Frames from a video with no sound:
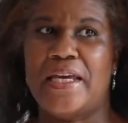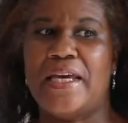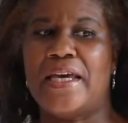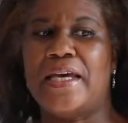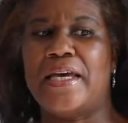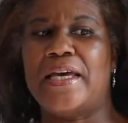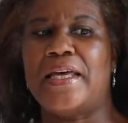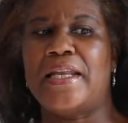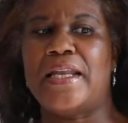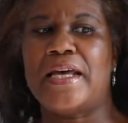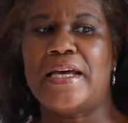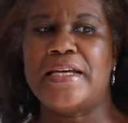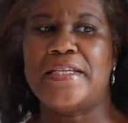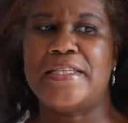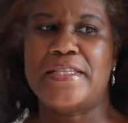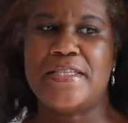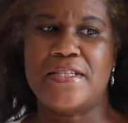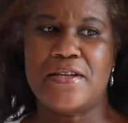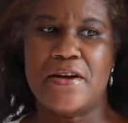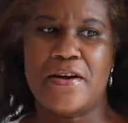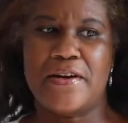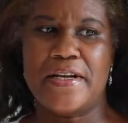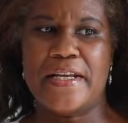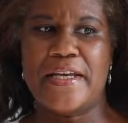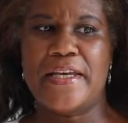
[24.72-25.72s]
and I
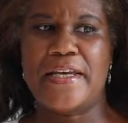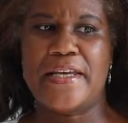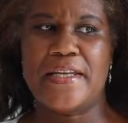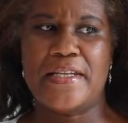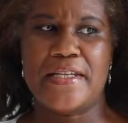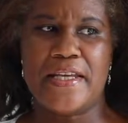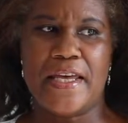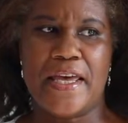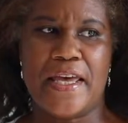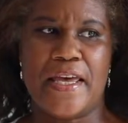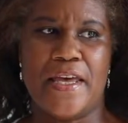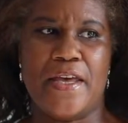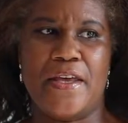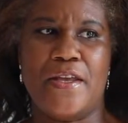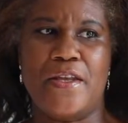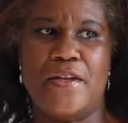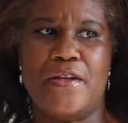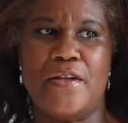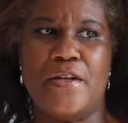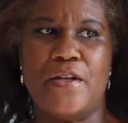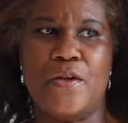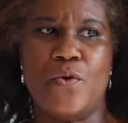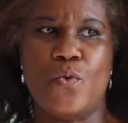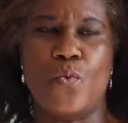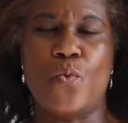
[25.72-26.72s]
started
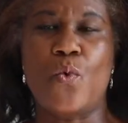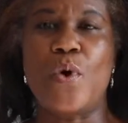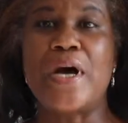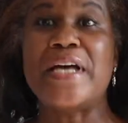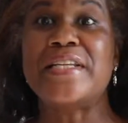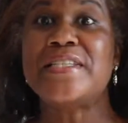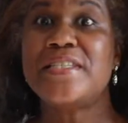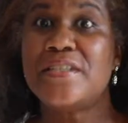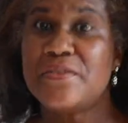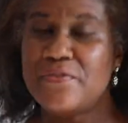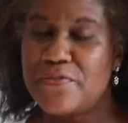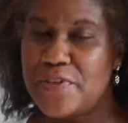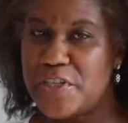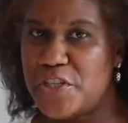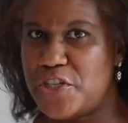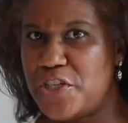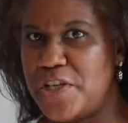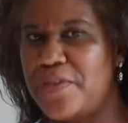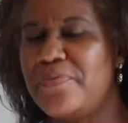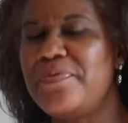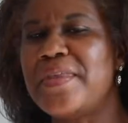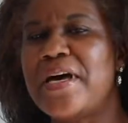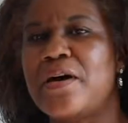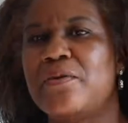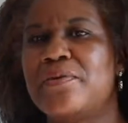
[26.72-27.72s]
in one
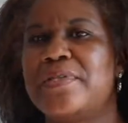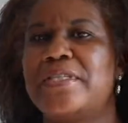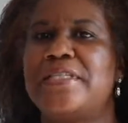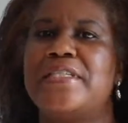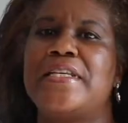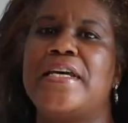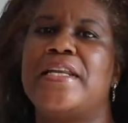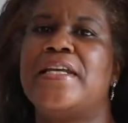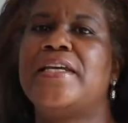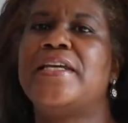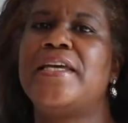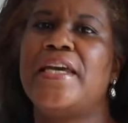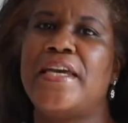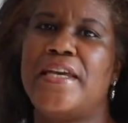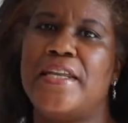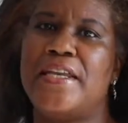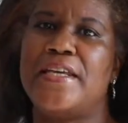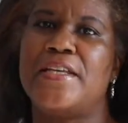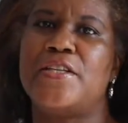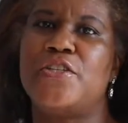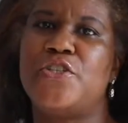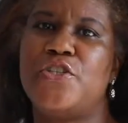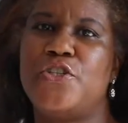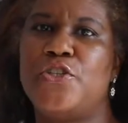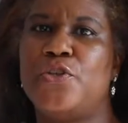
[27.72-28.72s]
division that was
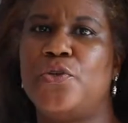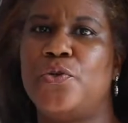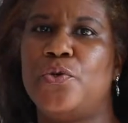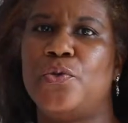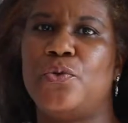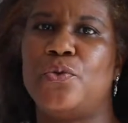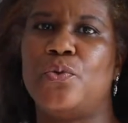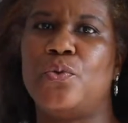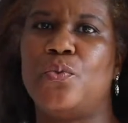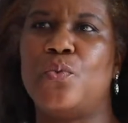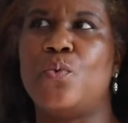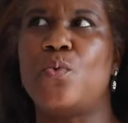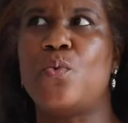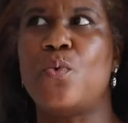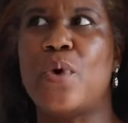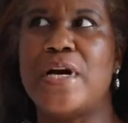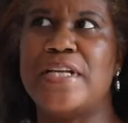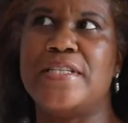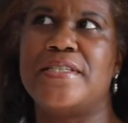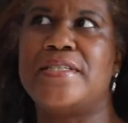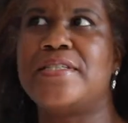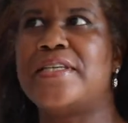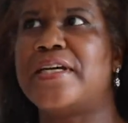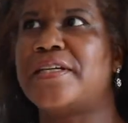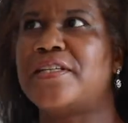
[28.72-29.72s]
dedicated to
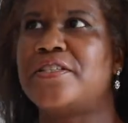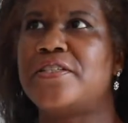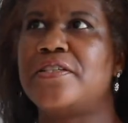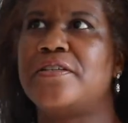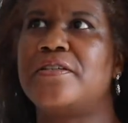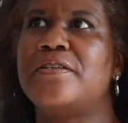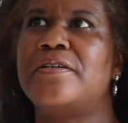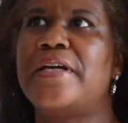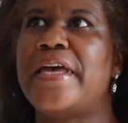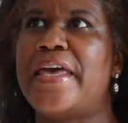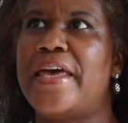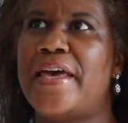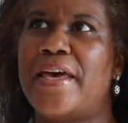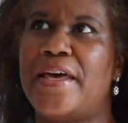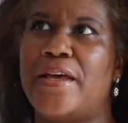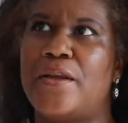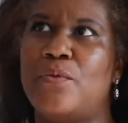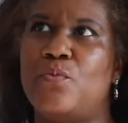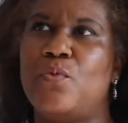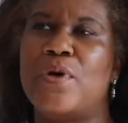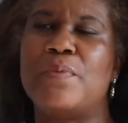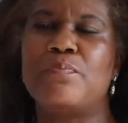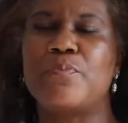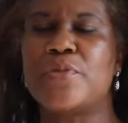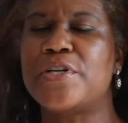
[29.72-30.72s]
one sector
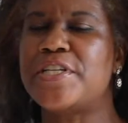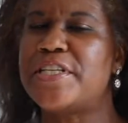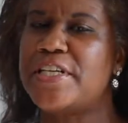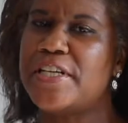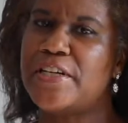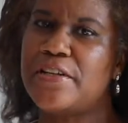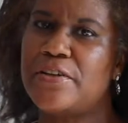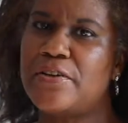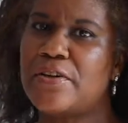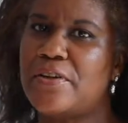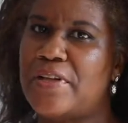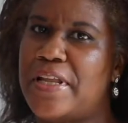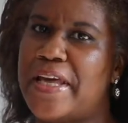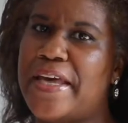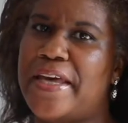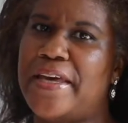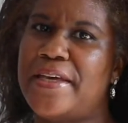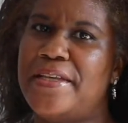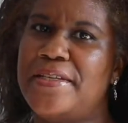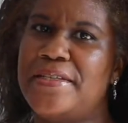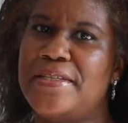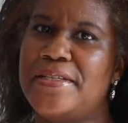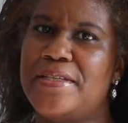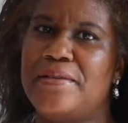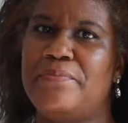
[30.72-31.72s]
and one particular
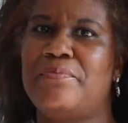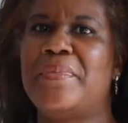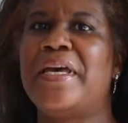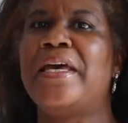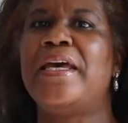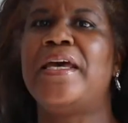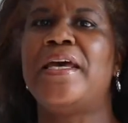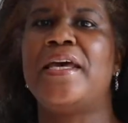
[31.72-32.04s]
client.